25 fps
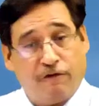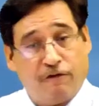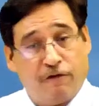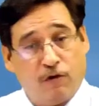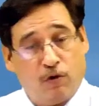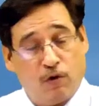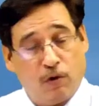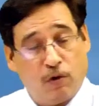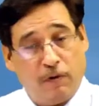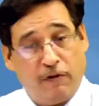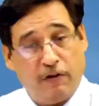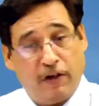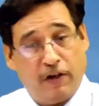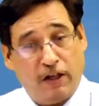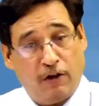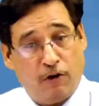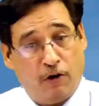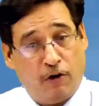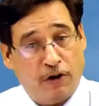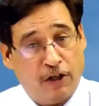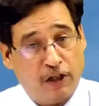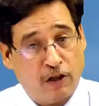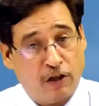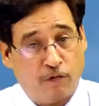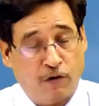to be very
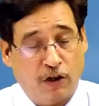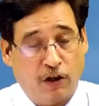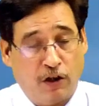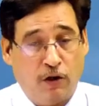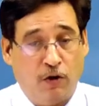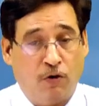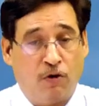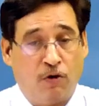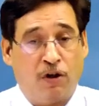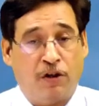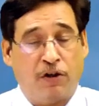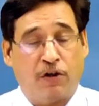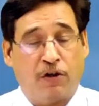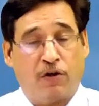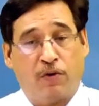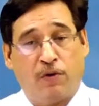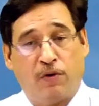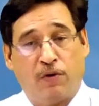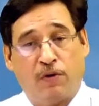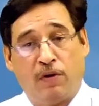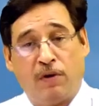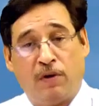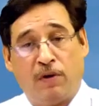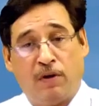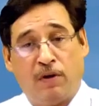honest with you, control